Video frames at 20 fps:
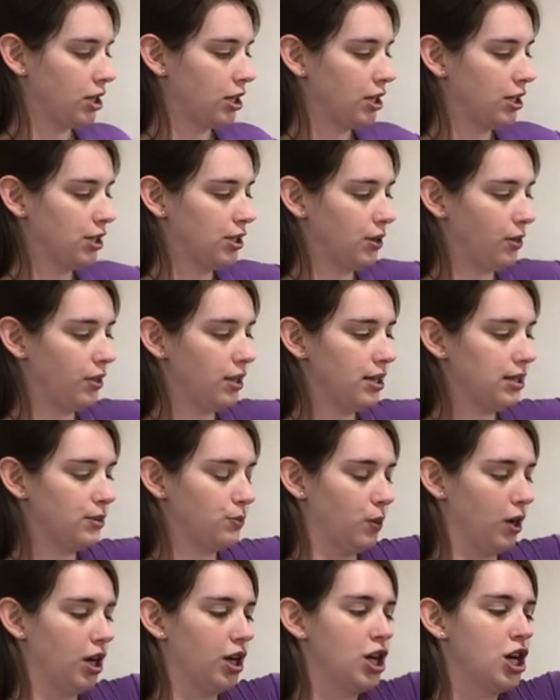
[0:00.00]
So this
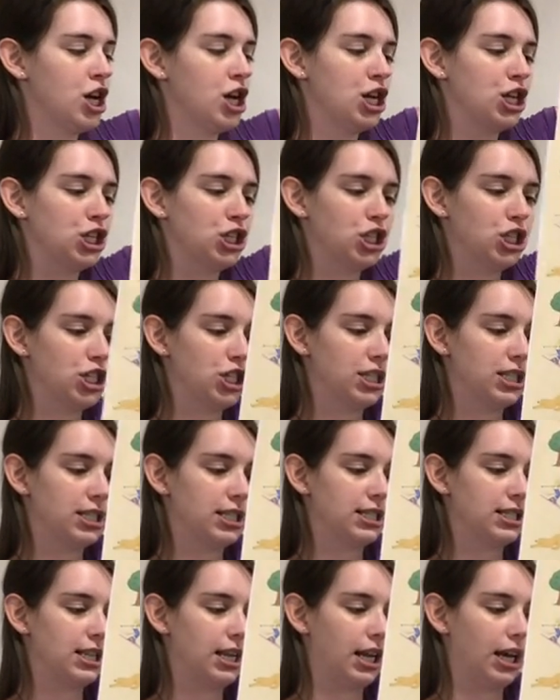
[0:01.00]
one, she just is
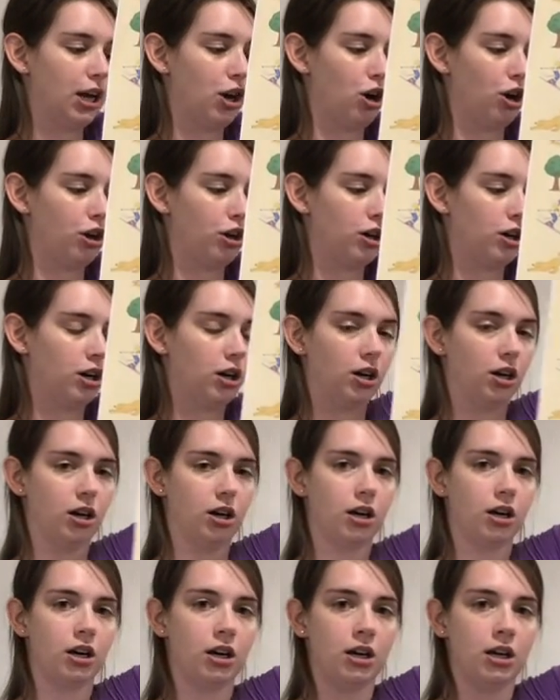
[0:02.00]
sitting on
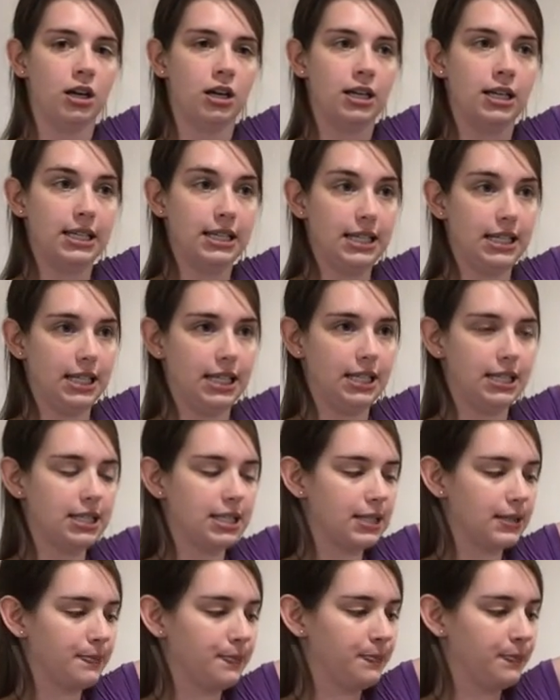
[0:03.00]
her
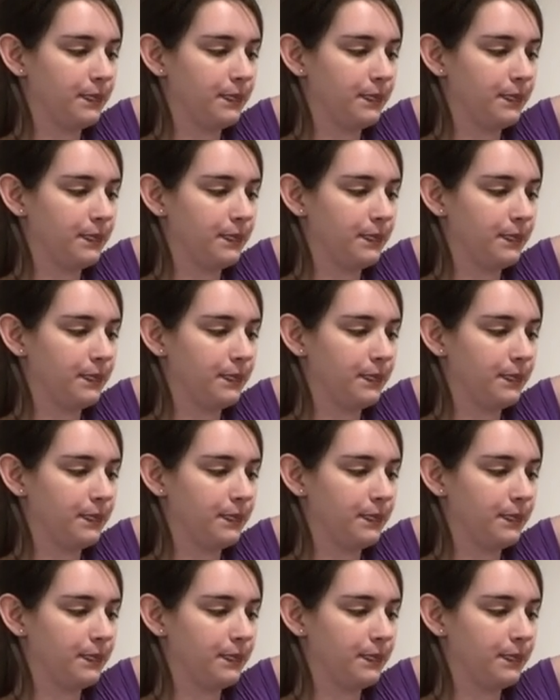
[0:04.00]
knees,